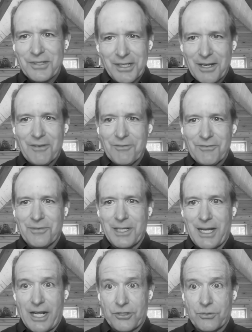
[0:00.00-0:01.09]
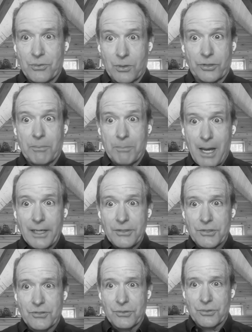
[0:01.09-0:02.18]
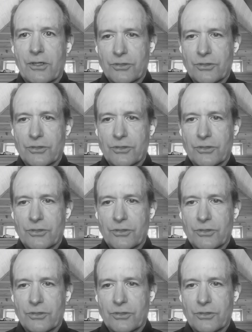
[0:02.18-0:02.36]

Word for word: come from the natural world. Our bodies do.